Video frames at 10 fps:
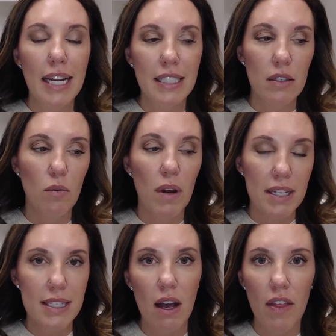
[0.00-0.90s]
I didn't want
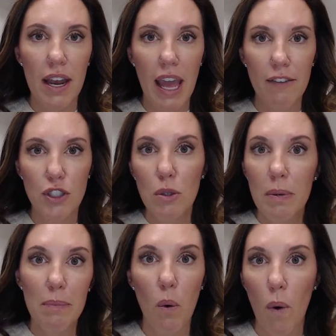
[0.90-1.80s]
to sell that and have two
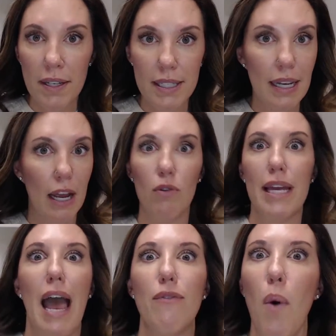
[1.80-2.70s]
people want it, and I
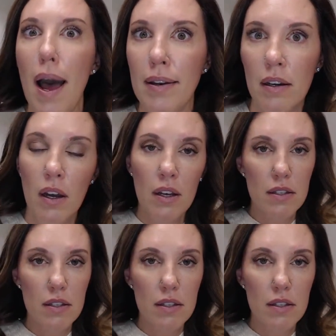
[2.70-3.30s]
only have one.